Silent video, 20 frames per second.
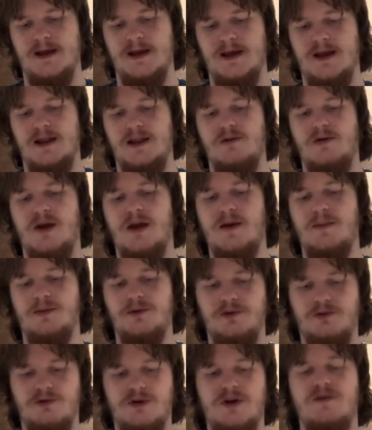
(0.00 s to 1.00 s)
And they're able
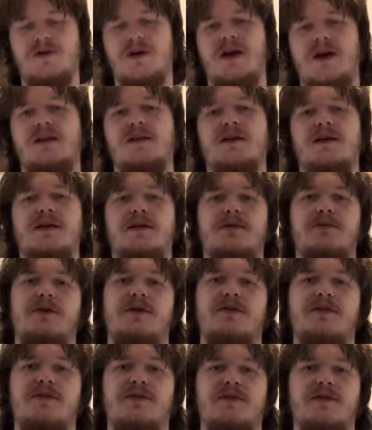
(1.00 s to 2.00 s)
to recreate this
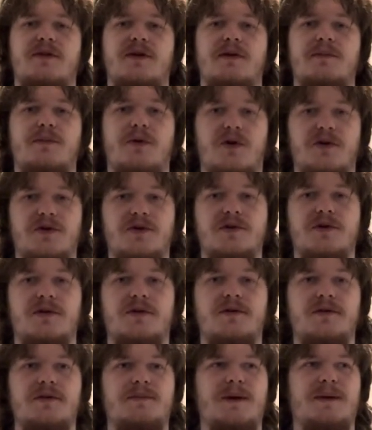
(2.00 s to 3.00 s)
with
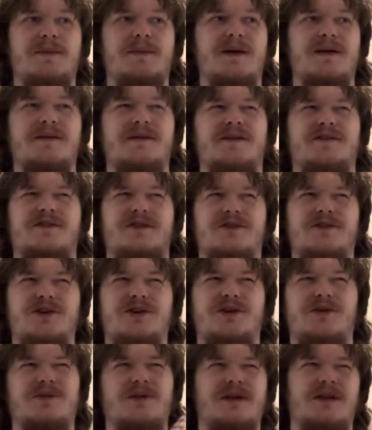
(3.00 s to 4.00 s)
particles by basically just
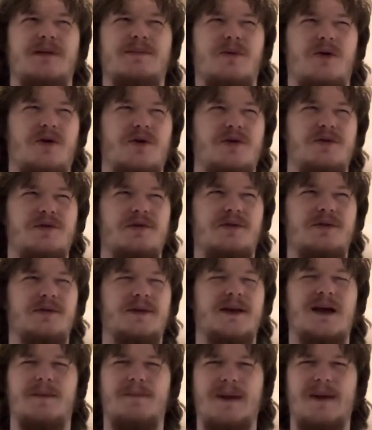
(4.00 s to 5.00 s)
using the particles
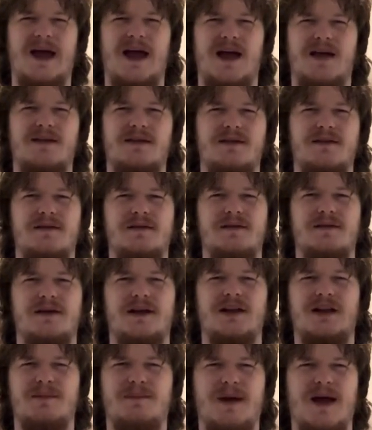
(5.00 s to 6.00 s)
like a mask. Like
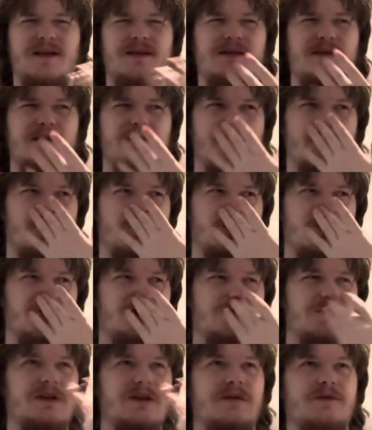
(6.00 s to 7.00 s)
they mask the
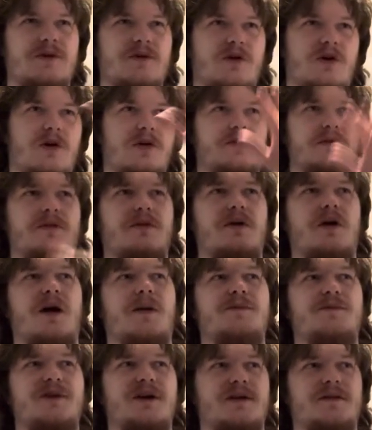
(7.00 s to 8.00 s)
particles, and if they're over an
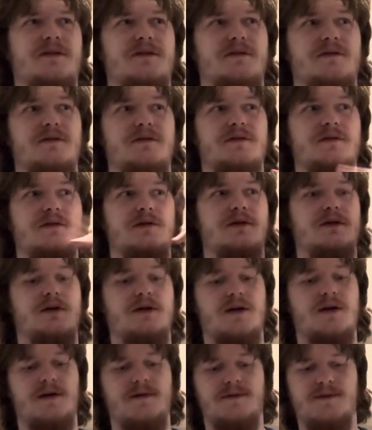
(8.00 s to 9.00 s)
object, the
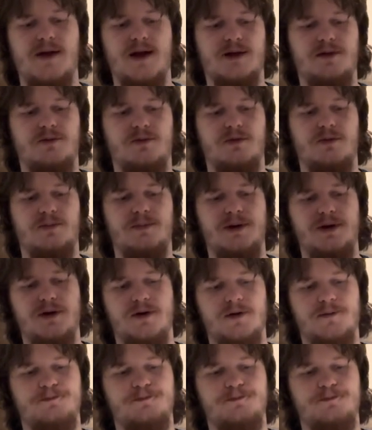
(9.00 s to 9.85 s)
effect will appear.